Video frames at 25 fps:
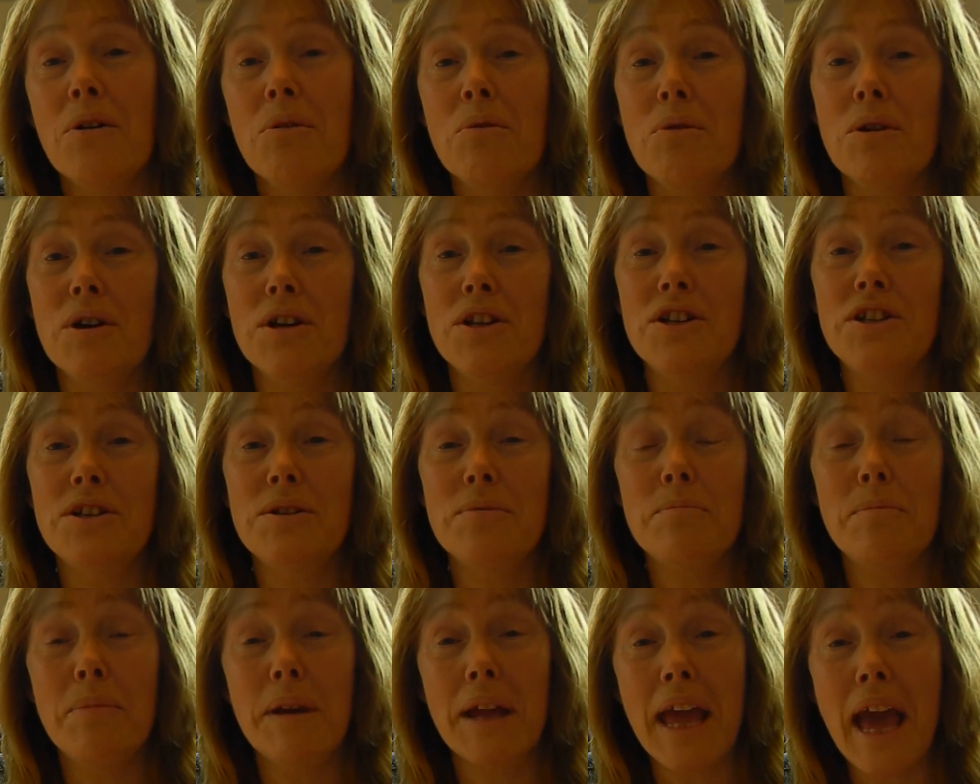
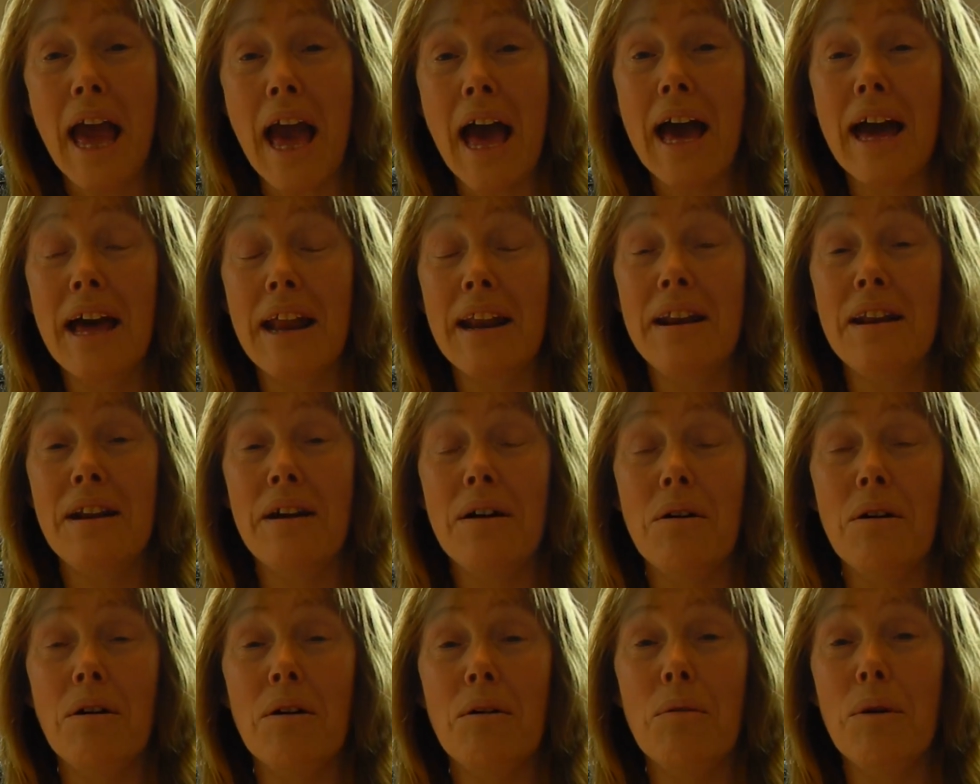which began
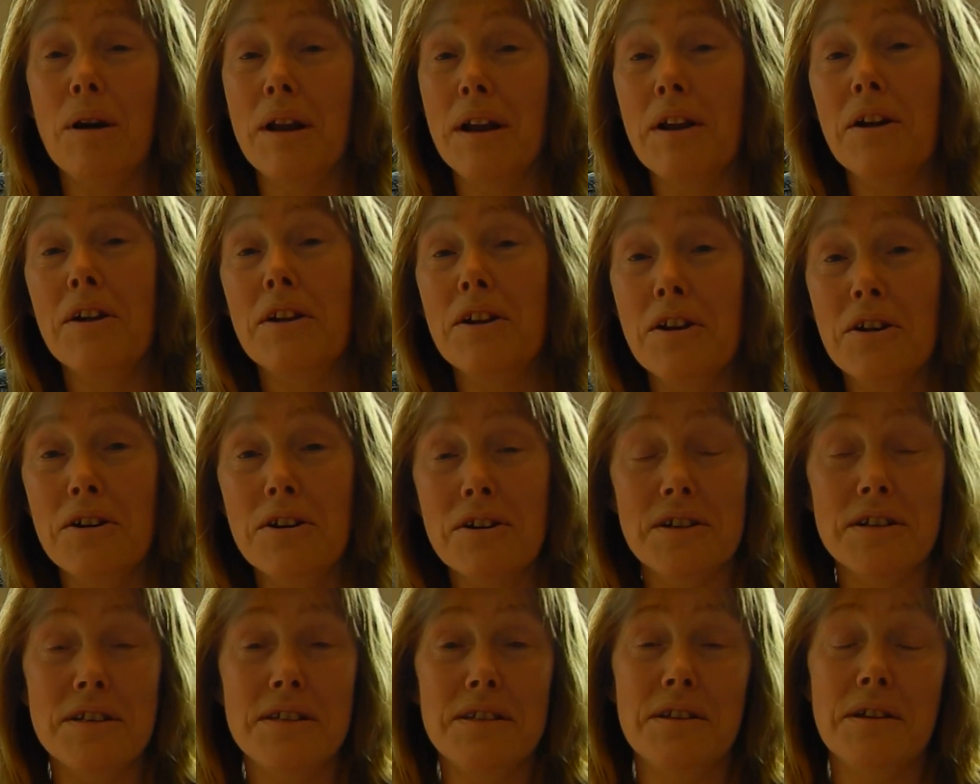when her
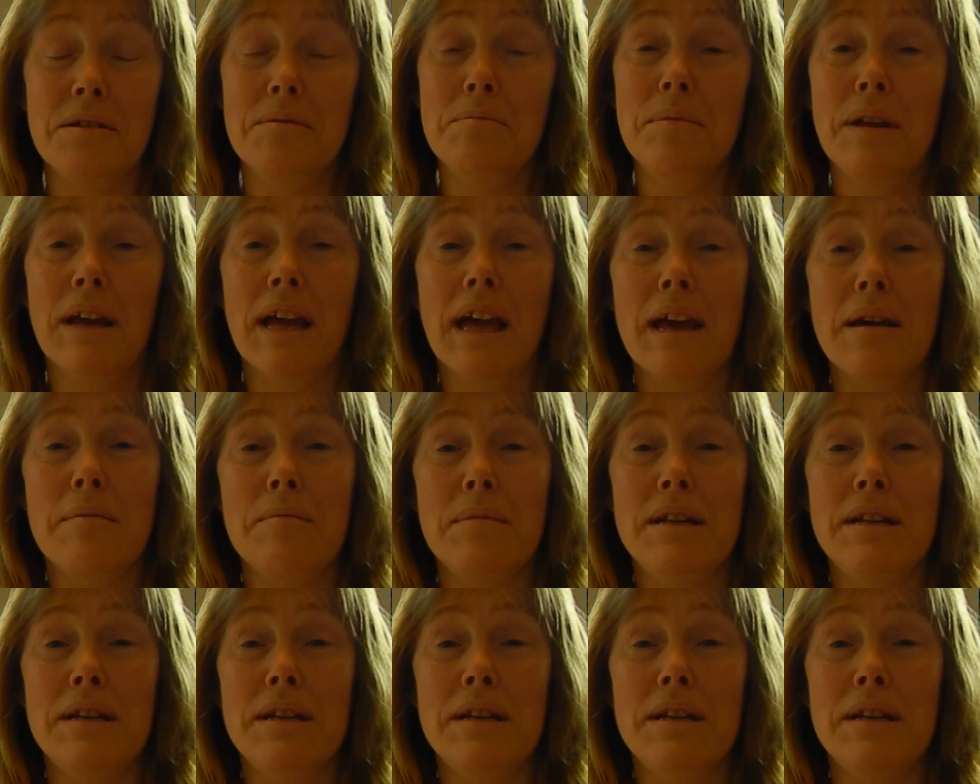youngest son became